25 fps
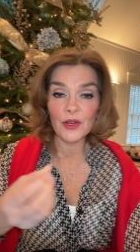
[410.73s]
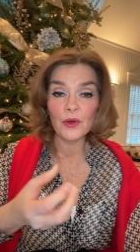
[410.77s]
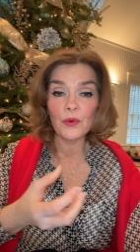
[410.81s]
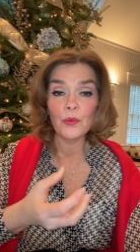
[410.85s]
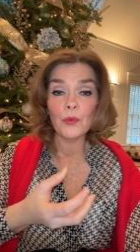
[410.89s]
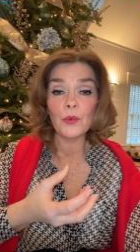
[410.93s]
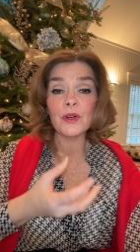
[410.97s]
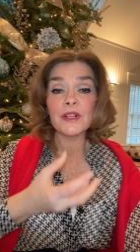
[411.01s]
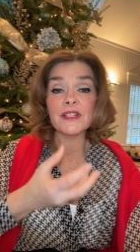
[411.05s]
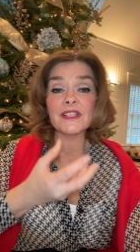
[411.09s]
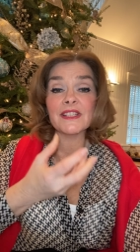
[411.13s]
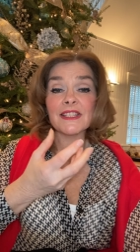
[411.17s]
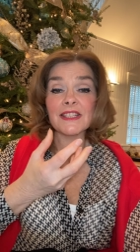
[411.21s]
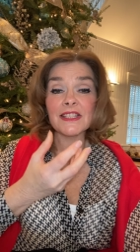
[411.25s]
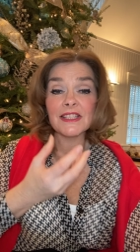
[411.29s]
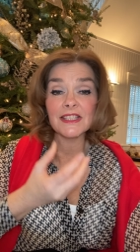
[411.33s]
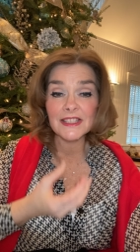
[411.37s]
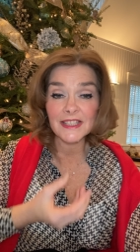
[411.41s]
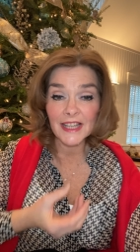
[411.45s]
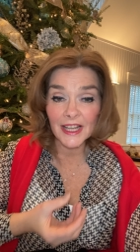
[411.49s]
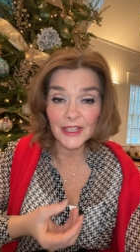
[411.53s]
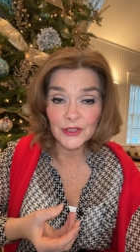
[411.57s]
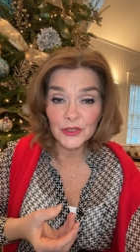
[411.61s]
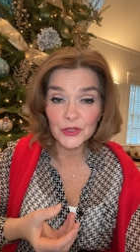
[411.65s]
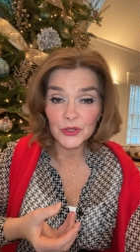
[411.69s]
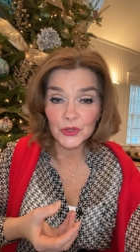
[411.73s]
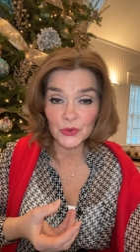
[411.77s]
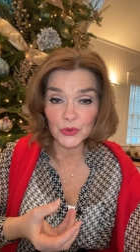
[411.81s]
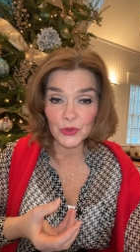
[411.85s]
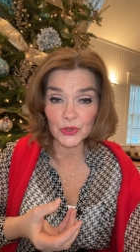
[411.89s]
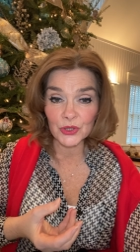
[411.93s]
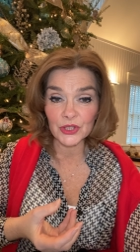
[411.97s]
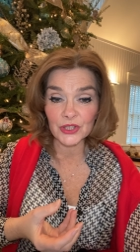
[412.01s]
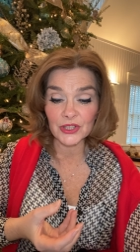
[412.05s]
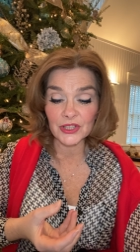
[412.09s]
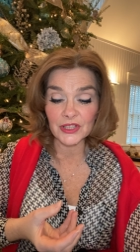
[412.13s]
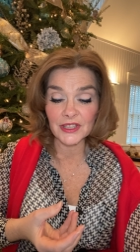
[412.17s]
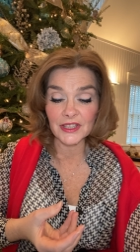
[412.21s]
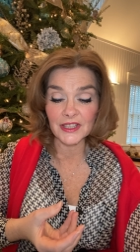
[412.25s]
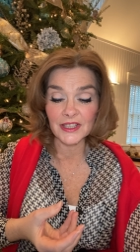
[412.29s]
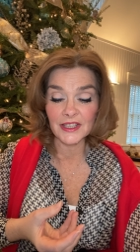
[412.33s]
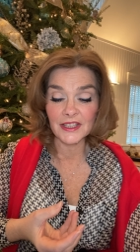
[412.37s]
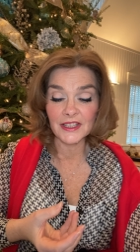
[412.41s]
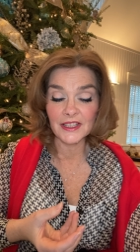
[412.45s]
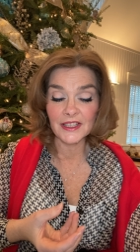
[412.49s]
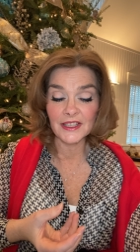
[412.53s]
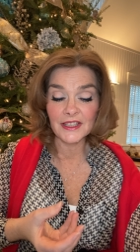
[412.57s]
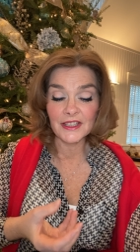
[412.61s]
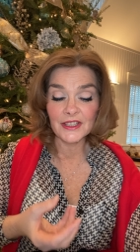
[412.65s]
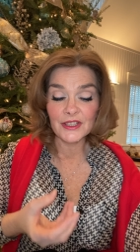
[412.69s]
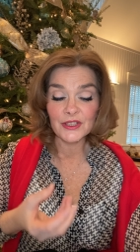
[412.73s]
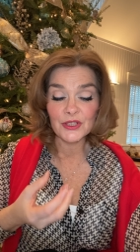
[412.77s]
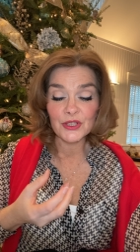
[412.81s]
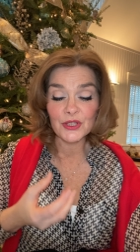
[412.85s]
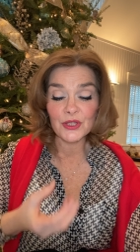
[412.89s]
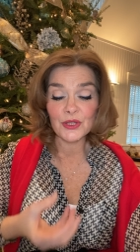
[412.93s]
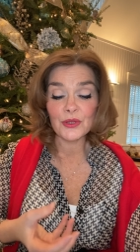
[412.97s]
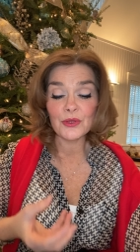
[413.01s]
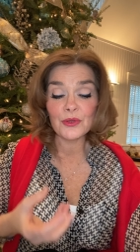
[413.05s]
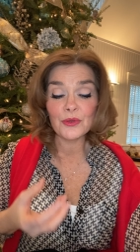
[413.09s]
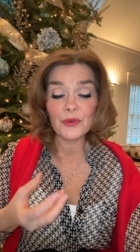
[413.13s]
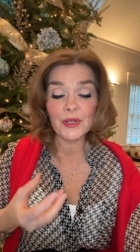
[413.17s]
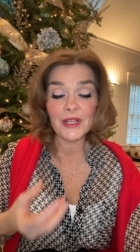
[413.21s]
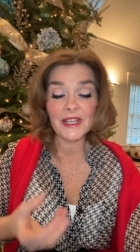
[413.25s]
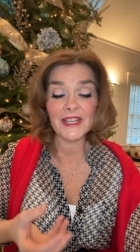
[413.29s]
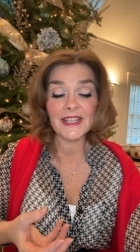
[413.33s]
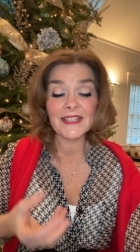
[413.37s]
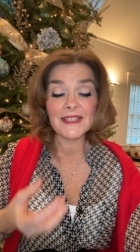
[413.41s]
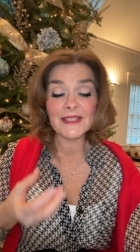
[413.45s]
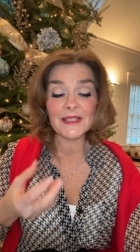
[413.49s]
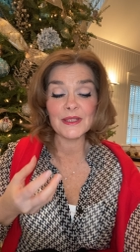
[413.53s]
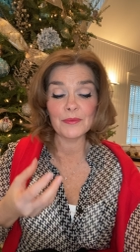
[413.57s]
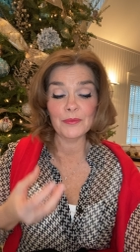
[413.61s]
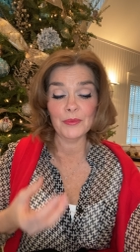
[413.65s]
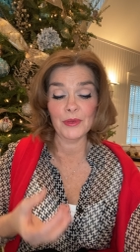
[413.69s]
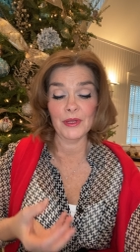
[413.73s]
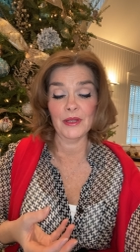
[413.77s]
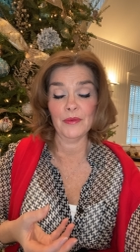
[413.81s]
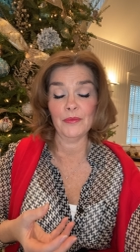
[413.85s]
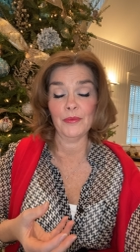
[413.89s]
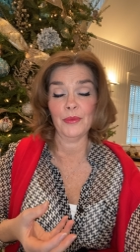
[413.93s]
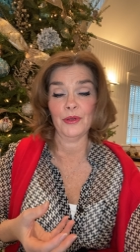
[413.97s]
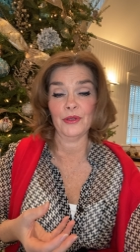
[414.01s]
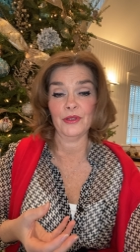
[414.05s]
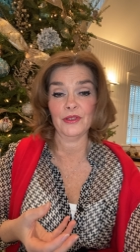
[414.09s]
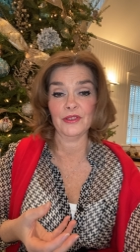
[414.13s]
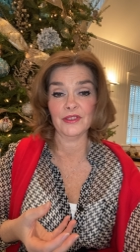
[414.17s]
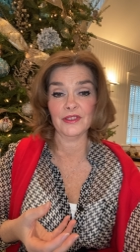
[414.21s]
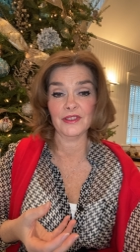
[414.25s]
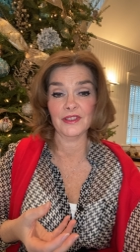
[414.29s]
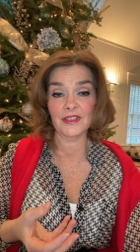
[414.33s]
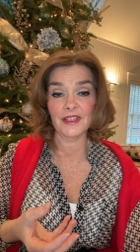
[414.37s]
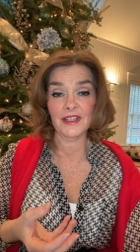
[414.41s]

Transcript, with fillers: was central to his people.